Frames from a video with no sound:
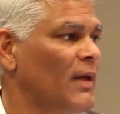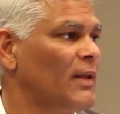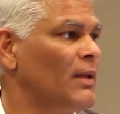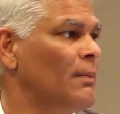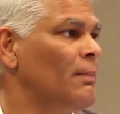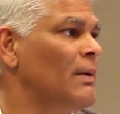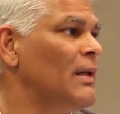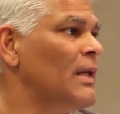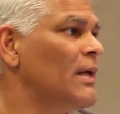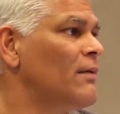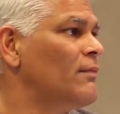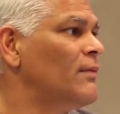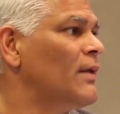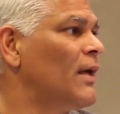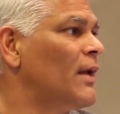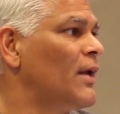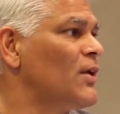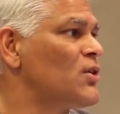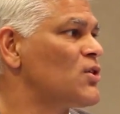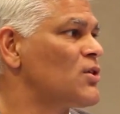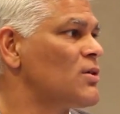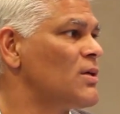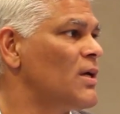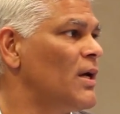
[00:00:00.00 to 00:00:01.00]
They believe that
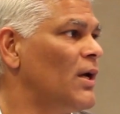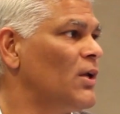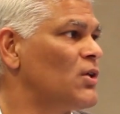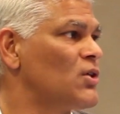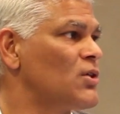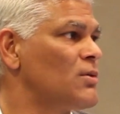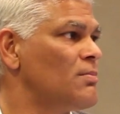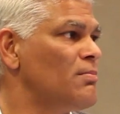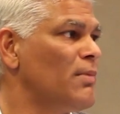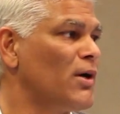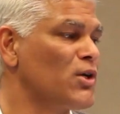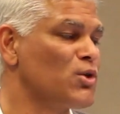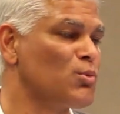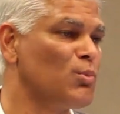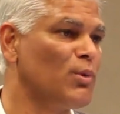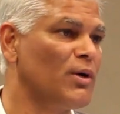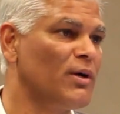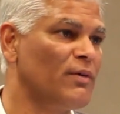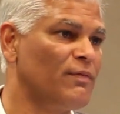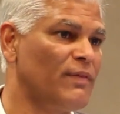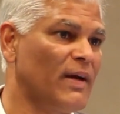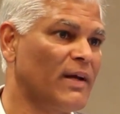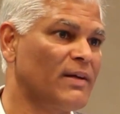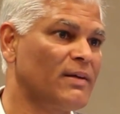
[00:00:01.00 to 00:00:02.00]
it's much
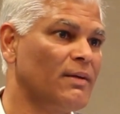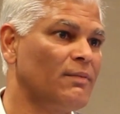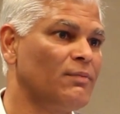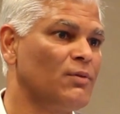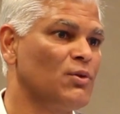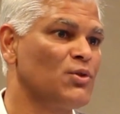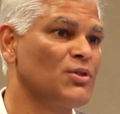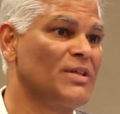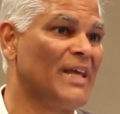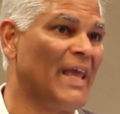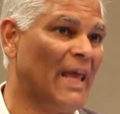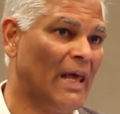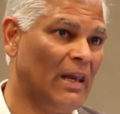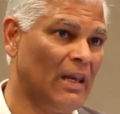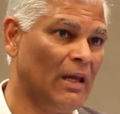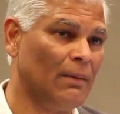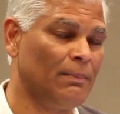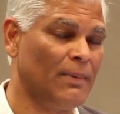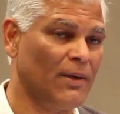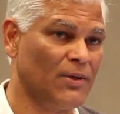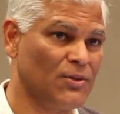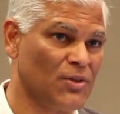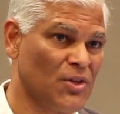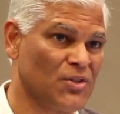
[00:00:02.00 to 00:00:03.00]
more effective to scale
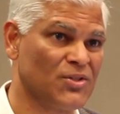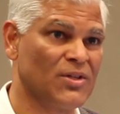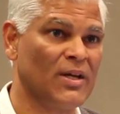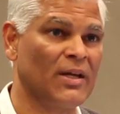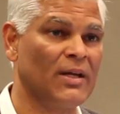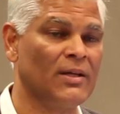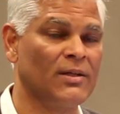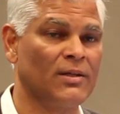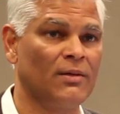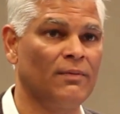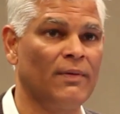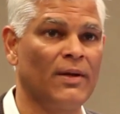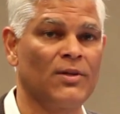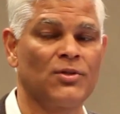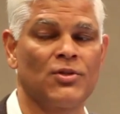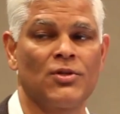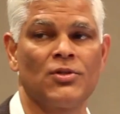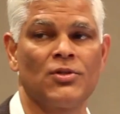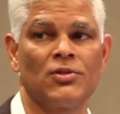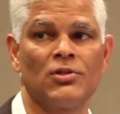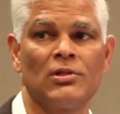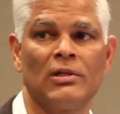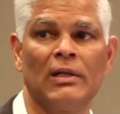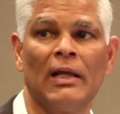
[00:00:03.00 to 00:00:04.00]
up existing
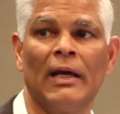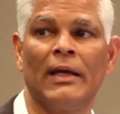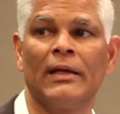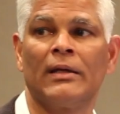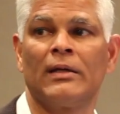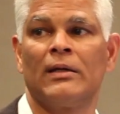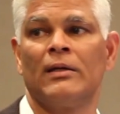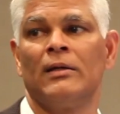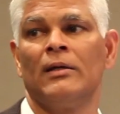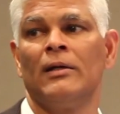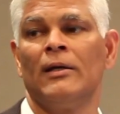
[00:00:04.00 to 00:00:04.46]
interventions like